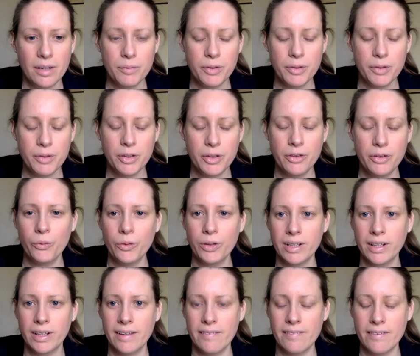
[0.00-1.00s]
who's
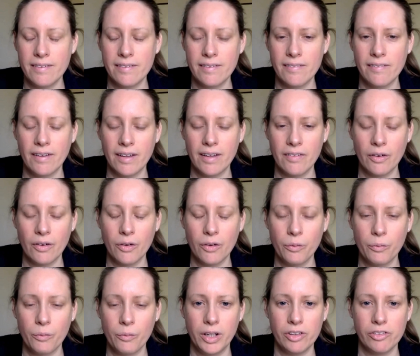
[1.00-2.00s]
organised and designed the
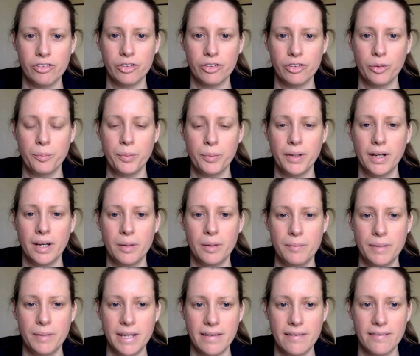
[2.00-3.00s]
whole workshop,
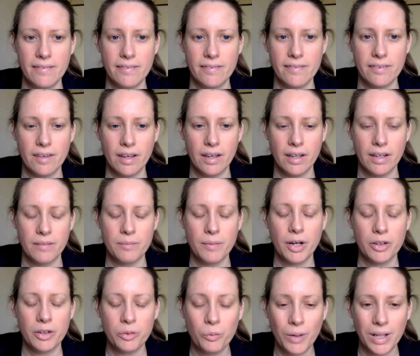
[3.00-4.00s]
is
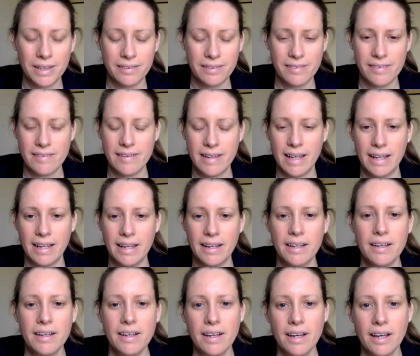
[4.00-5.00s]
unwell today,
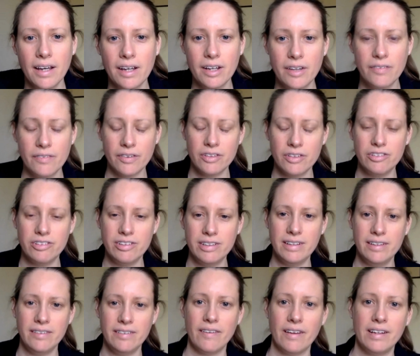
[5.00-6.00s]
so
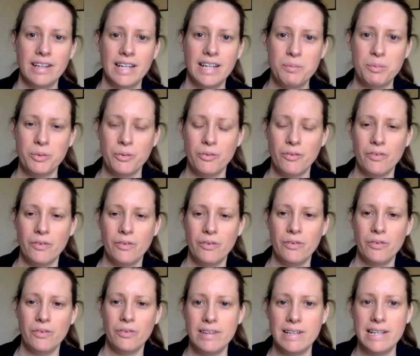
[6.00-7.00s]
she's unable
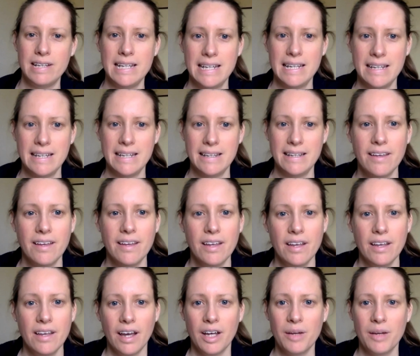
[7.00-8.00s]
to lead.
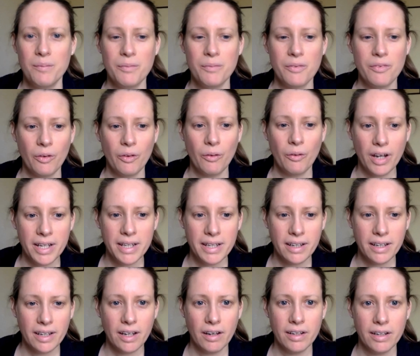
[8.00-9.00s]
So I'm
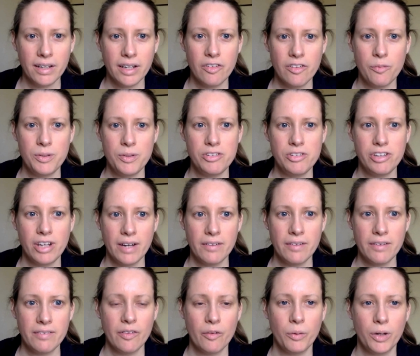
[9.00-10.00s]
going to be
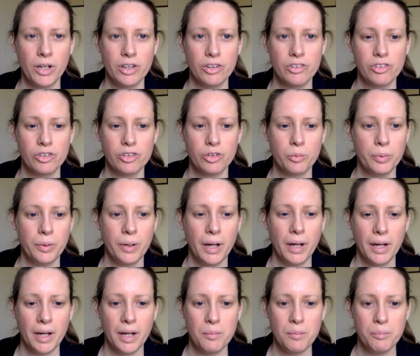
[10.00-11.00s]
chairing the workshop,
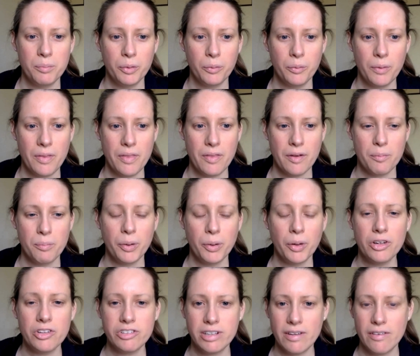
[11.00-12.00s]
but with
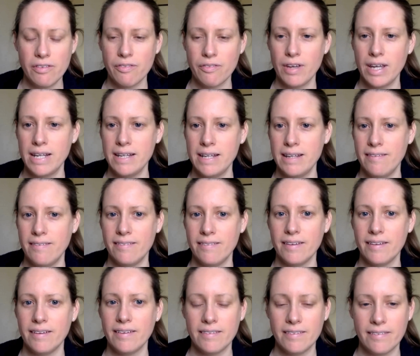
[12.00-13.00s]
apologies for any
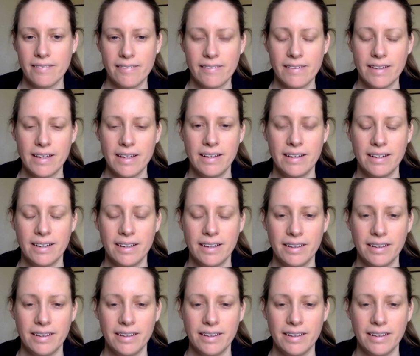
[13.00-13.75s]
stutters in